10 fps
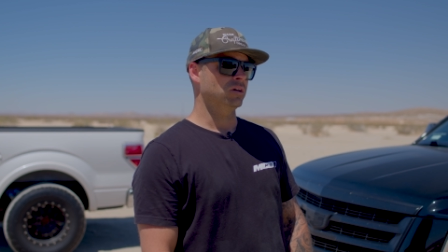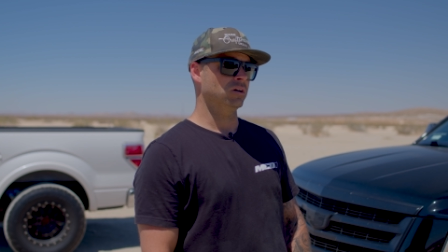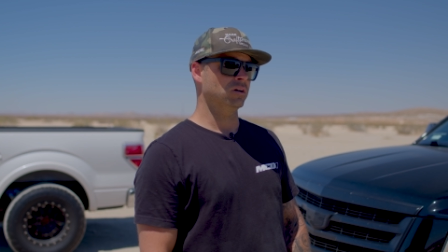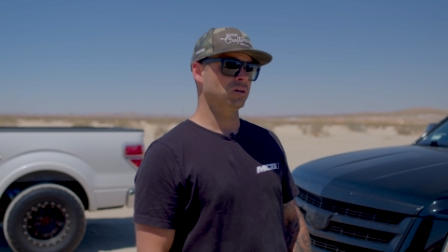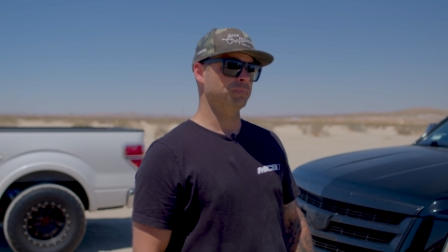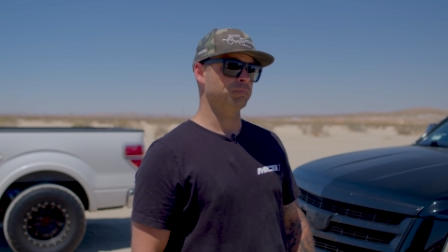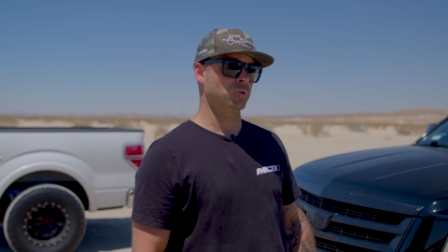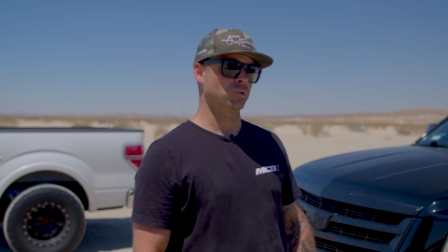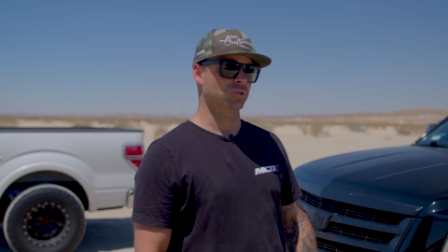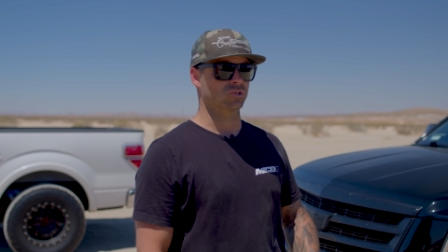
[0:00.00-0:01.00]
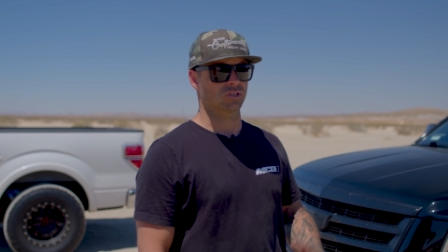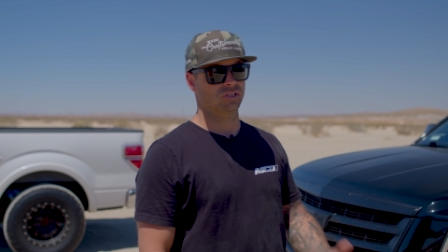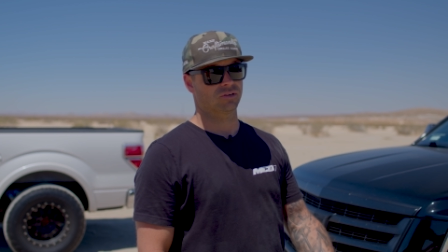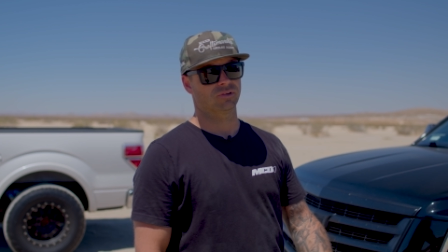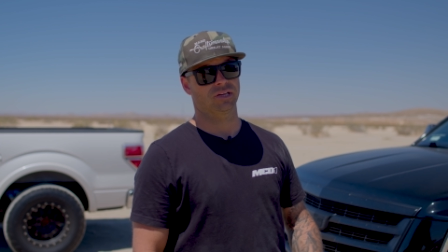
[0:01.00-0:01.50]
um, you know, the truck's
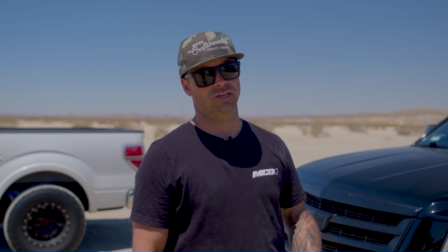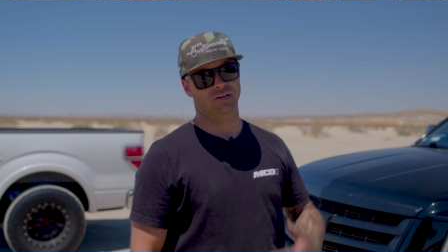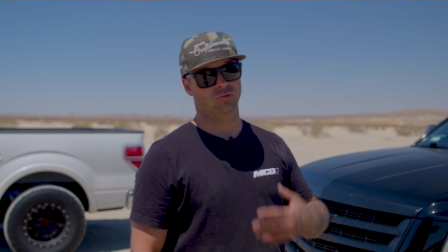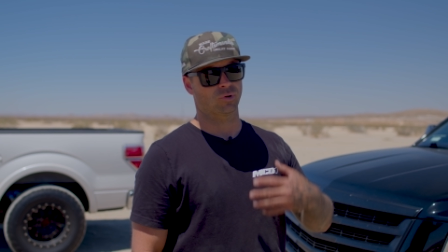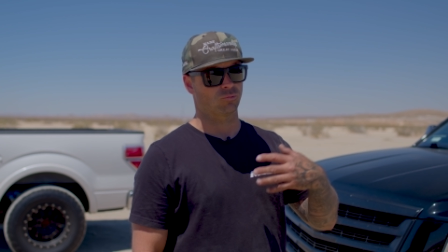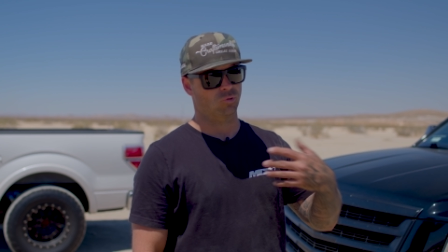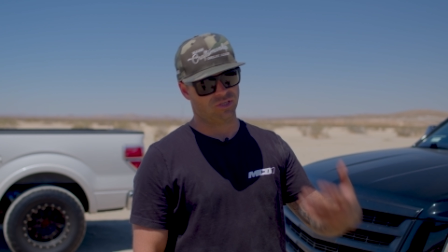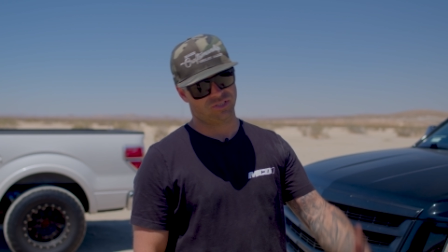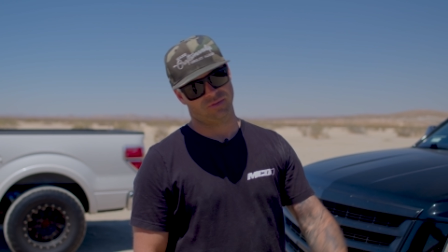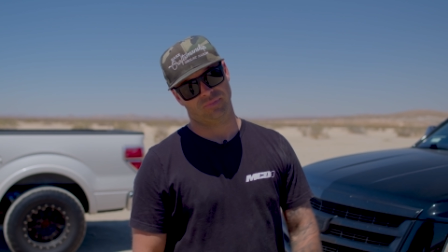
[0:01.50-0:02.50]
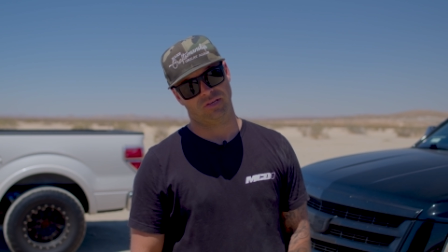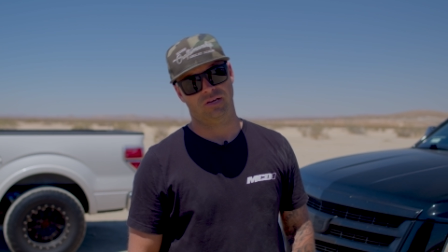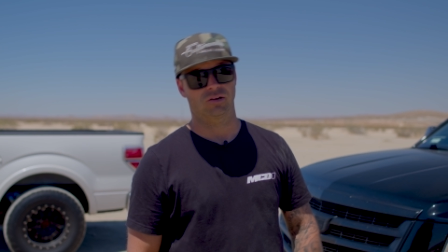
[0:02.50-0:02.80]
not ready, and I don't want to rush something.